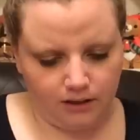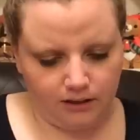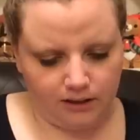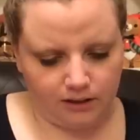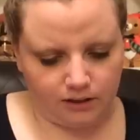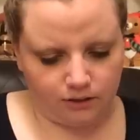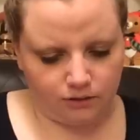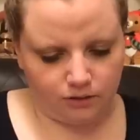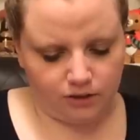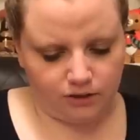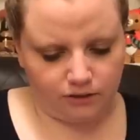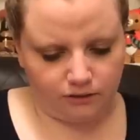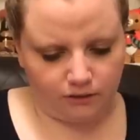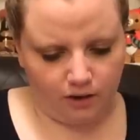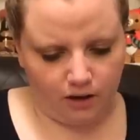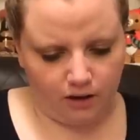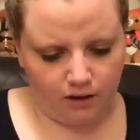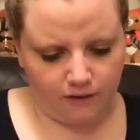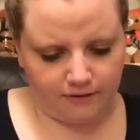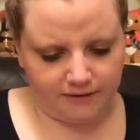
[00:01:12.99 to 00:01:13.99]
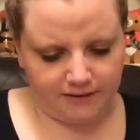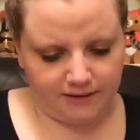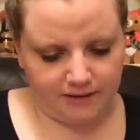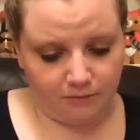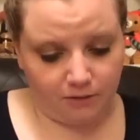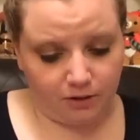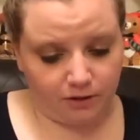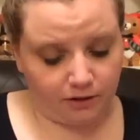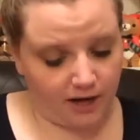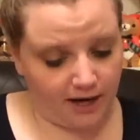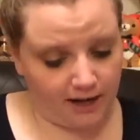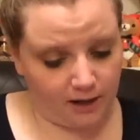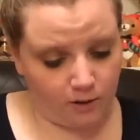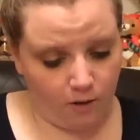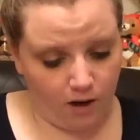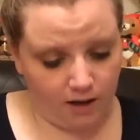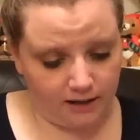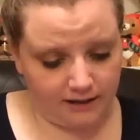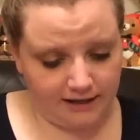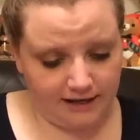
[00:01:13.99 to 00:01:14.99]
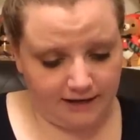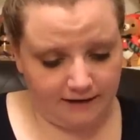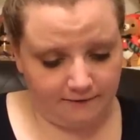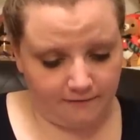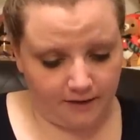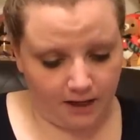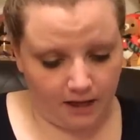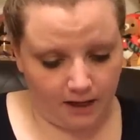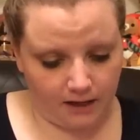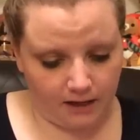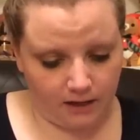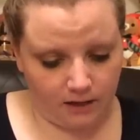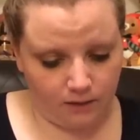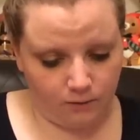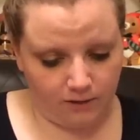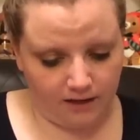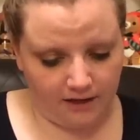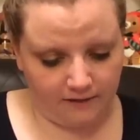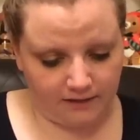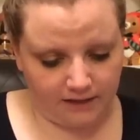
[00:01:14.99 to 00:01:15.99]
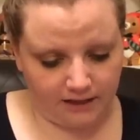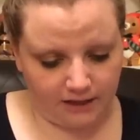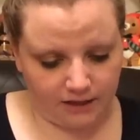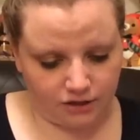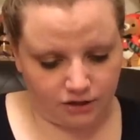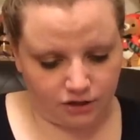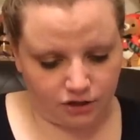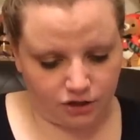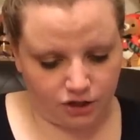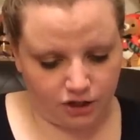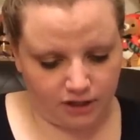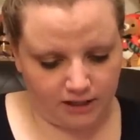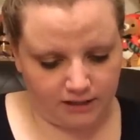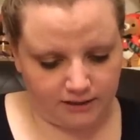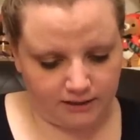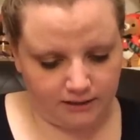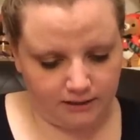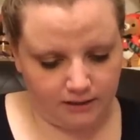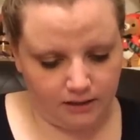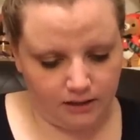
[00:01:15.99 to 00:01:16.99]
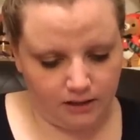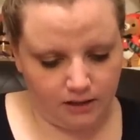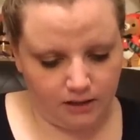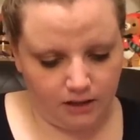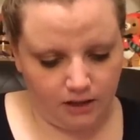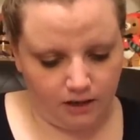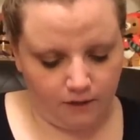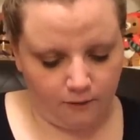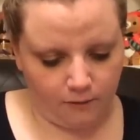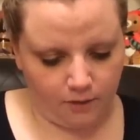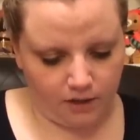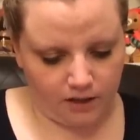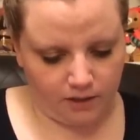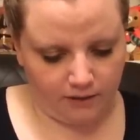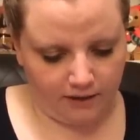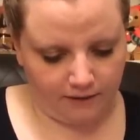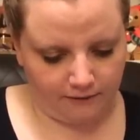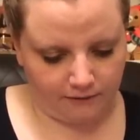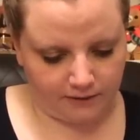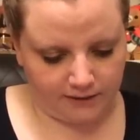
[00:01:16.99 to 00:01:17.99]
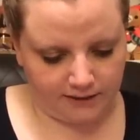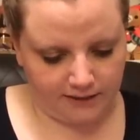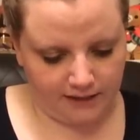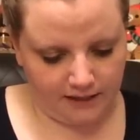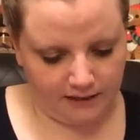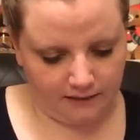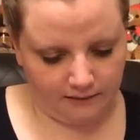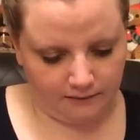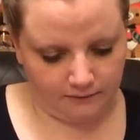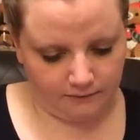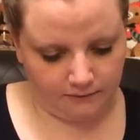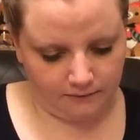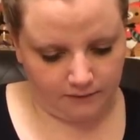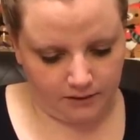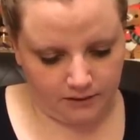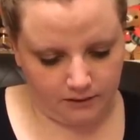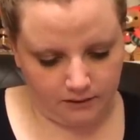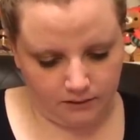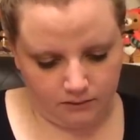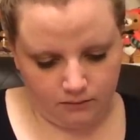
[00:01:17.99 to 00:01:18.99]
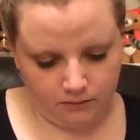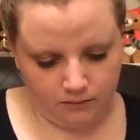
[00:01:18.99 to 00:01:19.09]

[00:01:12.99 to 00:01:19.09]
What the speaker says: These treats are all of similar high quality and value. We have attached a sheet of what you have received.